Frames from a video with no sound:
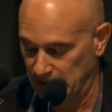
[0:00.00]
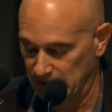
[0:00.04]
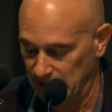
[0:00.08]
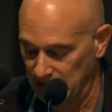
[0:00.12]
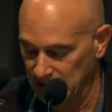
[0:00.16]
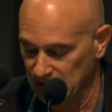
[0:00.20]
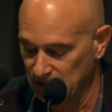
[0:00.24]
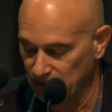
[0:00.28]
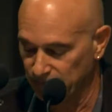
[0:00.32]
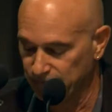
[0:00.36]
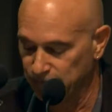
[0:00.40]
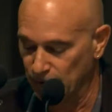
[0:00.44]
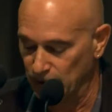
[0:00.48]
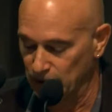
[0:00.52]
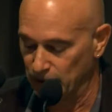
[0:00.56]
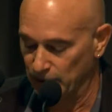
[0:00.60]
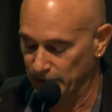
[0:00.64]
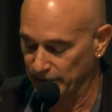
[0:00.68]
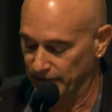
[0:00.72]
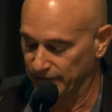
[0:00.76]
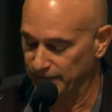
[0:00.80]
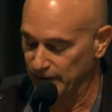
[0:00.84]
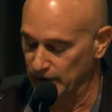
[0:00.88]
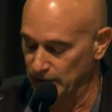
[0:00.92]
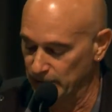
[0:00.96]
In the
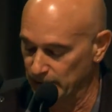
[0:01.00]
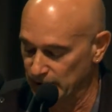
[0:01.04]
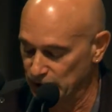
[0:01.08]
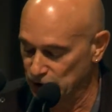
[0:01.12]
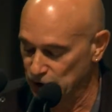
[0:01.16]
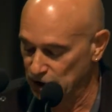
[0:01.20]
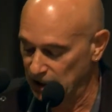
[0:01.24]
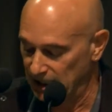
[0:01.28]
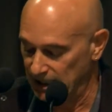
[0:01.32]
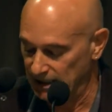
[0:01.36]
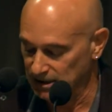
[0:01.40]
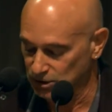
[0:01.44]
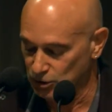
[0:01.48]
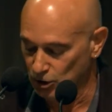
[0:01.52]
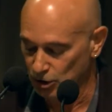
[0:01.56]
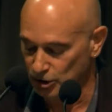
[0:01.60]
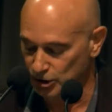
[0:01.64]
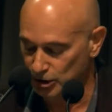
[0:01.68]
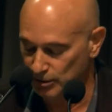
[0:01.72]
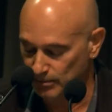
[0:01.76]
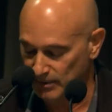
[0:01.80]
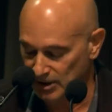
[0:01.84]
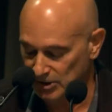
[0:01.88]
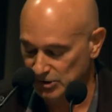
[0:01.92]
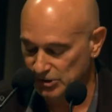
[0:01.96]
following chart
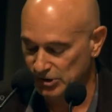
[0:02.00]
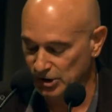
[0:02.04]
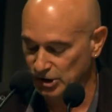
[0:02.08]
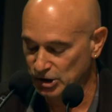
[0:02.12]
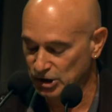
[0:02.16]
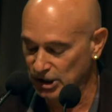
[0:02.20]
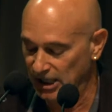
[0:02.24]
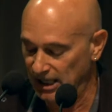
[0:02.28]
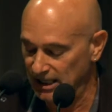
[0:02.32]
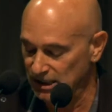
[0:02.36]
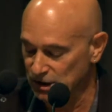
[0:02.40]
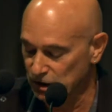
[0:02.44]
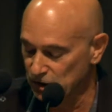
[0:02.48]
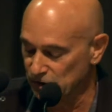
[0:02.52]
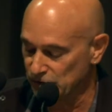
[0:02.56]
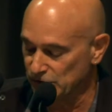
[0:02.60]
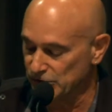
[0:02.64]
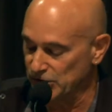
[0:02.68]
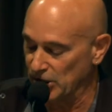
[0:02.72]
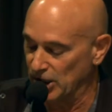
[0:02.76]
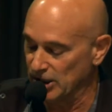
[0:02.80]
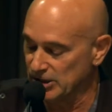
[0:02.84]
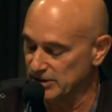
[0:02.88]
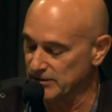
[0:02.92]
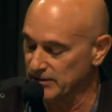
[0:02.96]
documents the changing
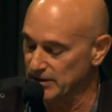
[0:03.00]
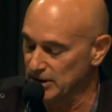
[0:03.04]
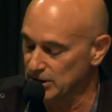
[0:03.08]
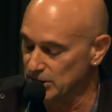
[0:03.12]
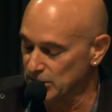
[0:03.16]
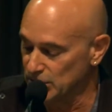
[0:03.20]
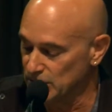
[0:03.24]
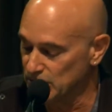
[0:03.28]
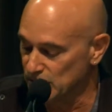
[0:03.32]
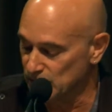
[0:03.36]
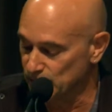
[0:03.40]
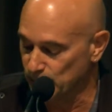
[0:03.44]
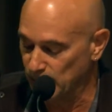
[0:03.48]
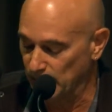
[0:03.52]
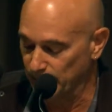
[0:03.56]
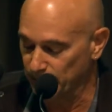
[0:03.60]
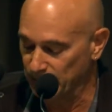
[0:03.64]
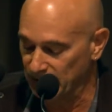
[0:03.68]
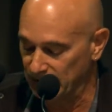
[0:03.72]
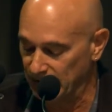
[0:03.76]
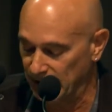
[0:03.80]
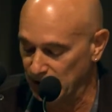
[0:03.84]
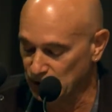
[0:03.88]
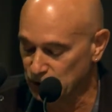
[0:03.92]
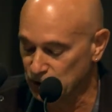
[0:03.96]
size of the Indigenous
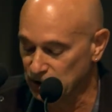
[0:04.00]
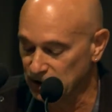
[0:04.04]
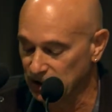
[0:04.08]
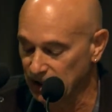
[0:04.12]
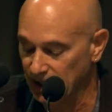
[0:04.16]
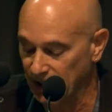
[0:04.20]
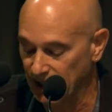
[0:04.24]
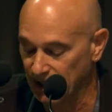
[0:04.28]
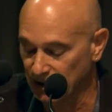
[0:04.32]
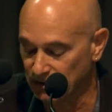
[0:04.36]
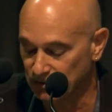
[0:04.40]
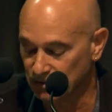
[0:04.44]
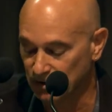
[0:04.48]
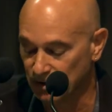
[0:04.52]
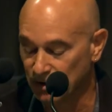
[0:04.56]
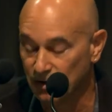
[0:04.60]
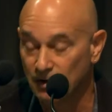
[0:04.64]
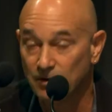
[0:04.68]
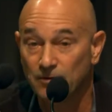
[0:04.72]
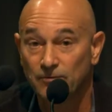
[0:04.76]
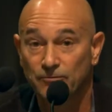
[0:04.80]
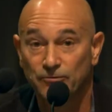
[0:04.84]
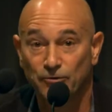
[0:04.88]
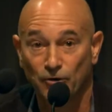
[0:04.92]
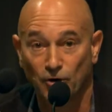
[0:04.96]
population count
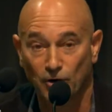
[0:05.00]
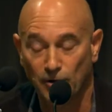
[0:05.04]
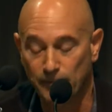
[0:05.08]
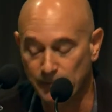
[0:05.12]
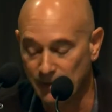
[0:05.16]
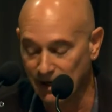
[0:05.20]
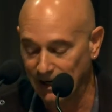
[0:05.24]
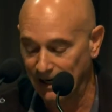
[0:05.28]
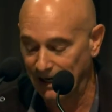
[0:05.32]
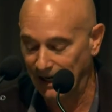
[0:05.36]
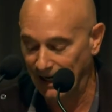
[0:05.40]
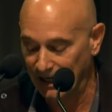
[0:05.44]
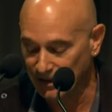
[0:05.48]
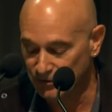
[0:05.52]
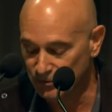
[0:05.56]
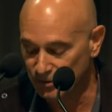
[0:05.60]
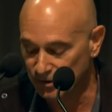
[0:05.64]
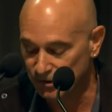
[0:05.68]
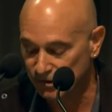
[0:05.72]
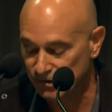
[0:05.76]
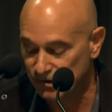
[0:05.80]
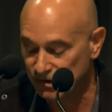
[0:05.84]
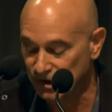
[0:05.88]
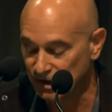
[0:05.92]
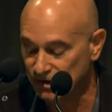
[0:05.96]
from
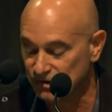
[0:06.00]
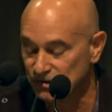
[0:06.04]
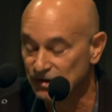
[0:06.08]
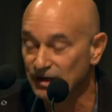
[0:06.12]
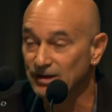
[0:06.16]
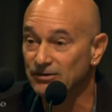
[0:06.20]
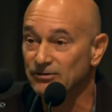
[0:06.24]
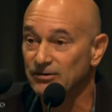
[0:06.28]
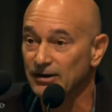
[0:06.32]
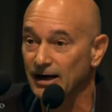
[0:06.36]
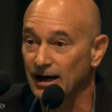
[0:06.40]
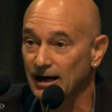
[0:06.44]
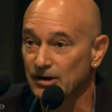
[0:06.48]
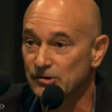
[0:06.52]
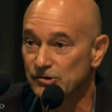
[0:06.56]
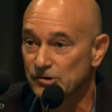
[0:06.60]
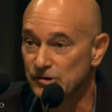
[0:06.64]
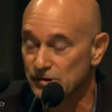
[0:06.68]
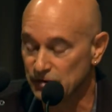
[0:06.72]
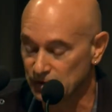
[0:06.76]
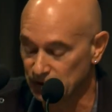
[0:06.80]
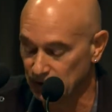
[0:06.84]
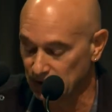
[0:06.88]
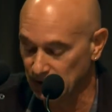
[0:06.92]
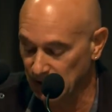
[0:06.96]

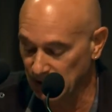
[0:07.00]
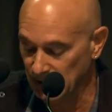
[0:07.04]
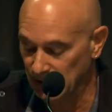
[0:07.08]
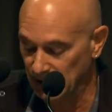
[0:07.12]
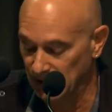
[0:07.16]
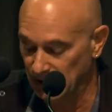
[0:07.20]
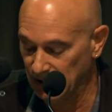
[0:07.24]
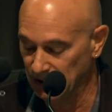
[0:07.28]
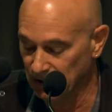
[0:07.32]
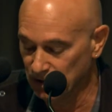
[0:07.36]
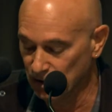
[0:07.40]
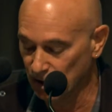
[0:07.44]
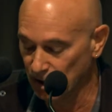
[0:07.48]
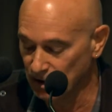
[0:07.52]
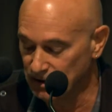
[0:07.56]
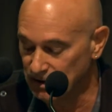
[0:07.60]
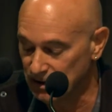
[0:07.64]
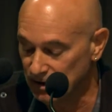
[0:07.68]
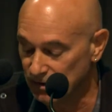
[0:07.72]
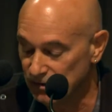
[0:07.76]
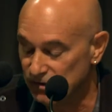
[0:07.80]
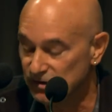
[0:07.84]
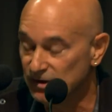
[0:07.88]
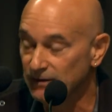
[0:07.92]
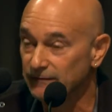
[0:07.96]
116,000 in
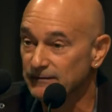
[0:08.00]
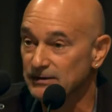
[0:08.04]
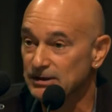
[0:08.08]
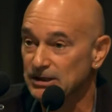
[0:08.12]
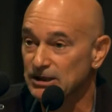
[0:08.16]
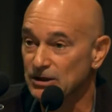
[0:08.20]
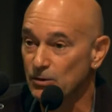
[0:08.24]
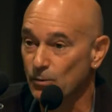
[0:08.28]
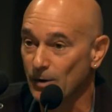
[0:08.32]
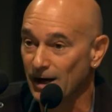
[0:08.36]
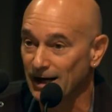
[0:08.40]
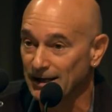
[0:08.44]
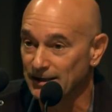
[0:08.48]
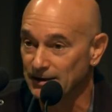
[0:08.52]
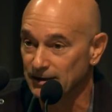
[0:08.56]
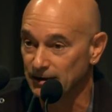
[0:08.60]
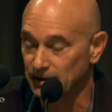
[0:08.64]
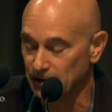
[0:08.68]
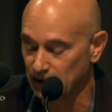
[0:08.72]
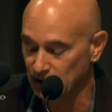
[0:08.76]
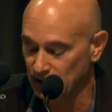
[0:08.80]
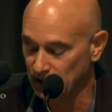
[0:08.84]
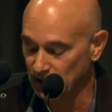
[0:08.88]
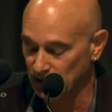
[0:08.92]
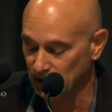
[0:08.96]
1971
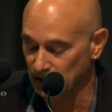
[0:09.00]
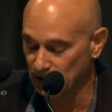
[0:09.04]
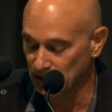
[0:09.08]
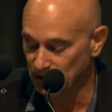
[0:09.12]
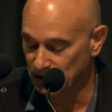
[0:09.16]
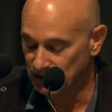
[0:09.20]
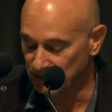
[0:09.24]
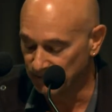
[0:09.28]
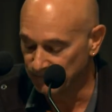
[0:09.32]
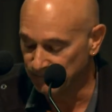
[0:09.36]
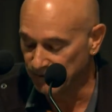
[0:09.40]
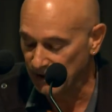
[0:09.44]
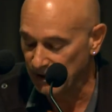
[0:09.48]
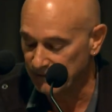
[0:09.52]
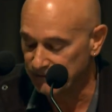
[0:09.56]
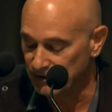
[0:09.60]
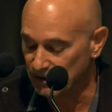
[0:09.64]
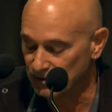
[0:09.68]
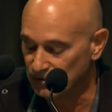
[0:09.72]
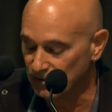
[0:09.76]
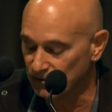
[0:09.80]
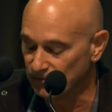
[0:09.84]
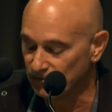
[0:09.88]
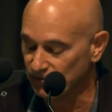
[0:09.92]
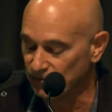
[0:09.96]
to
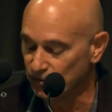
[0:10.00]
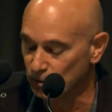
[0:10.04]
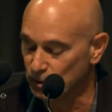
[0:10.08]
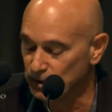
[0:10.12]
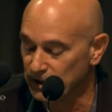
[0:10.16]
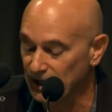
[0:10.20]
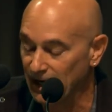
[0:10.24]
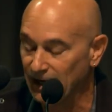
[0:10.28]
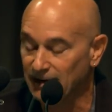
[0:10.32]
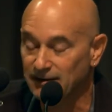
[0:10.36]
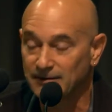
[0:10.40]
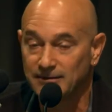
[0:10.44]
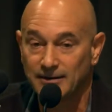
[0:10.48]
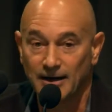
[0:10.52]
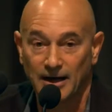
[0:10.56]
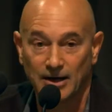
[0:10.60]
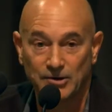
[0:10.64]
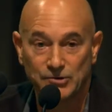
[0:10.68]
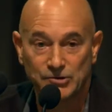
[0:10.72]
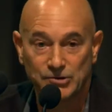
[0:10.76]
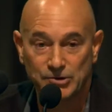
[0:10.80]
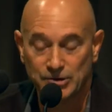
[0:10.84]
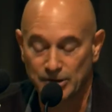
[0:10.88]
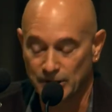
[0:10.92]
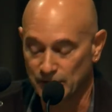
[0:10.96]

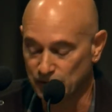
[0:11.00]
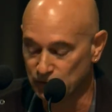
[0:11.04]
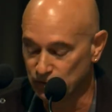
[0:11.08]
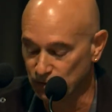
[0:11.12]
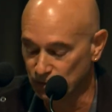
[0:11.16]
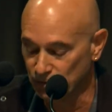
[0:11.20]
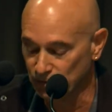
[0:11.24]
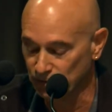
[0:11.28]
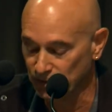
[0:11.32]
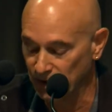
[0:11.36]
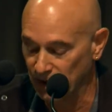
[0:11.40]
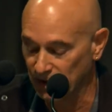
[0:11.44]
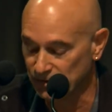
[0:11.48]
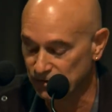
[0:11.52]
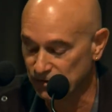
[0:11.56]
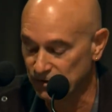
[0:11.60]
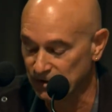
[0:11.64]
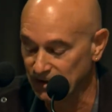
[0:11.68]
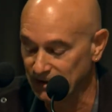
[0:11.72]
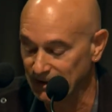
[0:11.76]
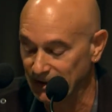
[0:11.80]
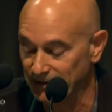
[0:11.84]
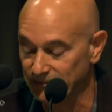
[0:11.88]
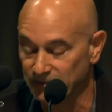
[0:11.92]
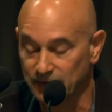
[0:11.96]
548,000 in
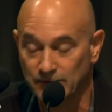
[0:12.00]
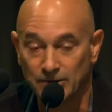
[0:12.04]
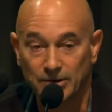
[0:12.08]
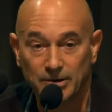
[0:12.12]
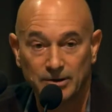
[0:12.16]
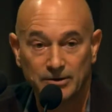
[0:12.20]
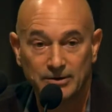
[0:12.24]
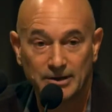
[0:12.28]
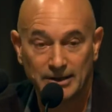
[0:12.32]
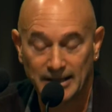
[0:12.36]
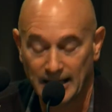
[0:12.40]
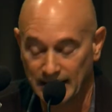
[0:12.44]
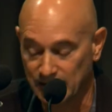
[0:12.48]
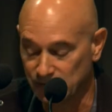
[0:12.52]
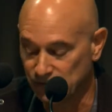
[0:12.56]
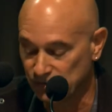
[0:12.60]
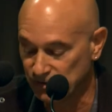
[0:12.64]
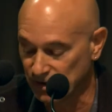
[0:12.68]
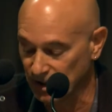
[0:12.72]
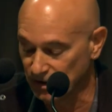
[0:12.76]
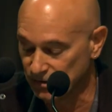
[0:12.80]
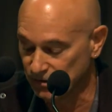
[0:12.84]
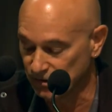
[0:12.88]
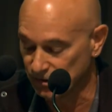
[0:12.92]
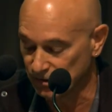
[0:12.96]
2011, the latest
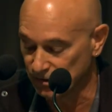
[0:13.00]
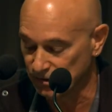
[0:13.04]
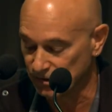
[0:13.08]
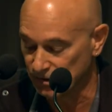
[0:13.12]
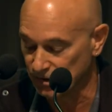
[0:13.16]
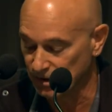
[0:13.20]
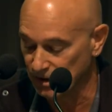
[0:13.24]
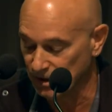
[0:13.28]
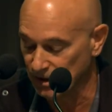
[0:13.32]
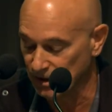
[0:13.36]
census,